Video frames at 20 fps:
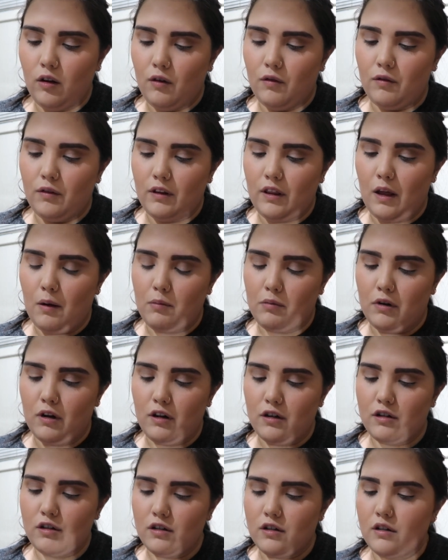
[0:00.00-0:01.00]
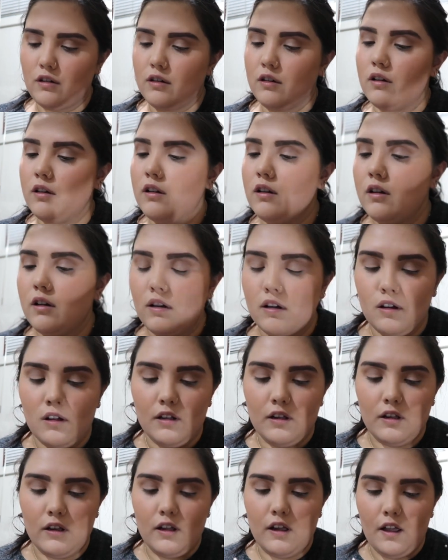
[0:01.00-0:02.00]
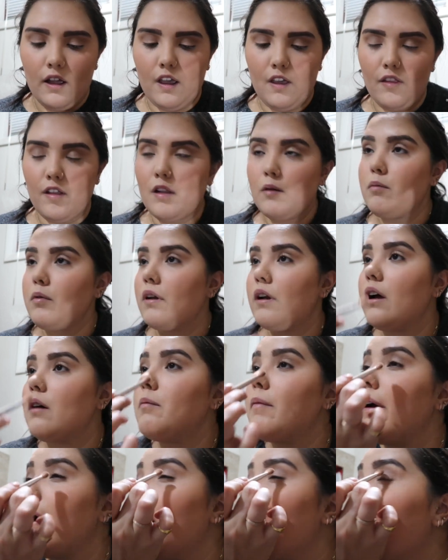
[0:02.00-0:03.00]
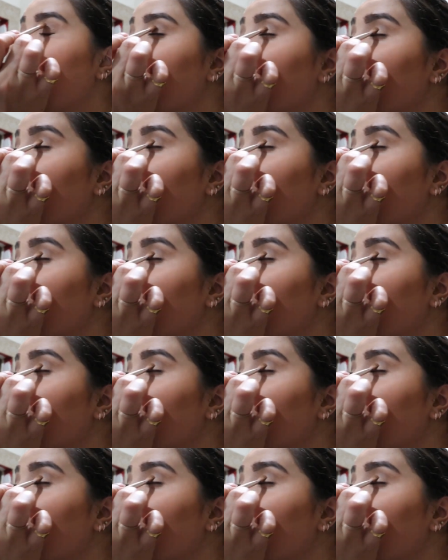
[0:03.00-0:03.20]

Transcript: over that brush. And then put it on my